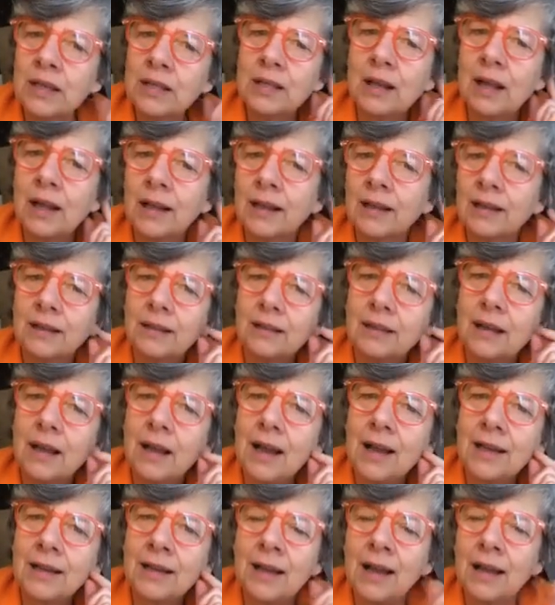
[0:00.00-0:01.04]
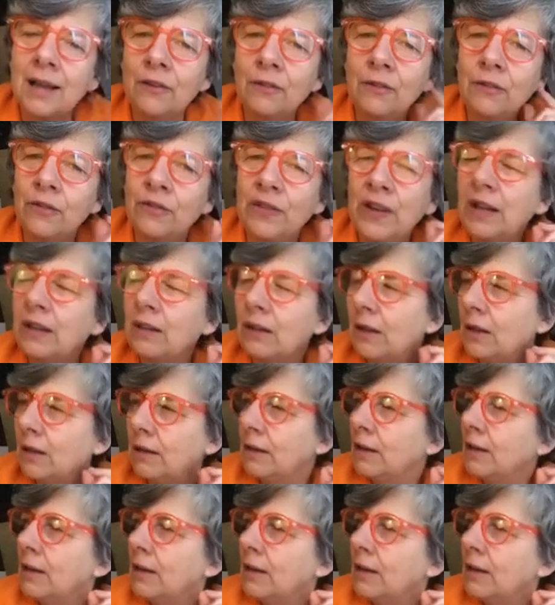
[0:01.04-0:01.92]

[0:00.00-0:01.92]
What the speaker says: Is I kind of feel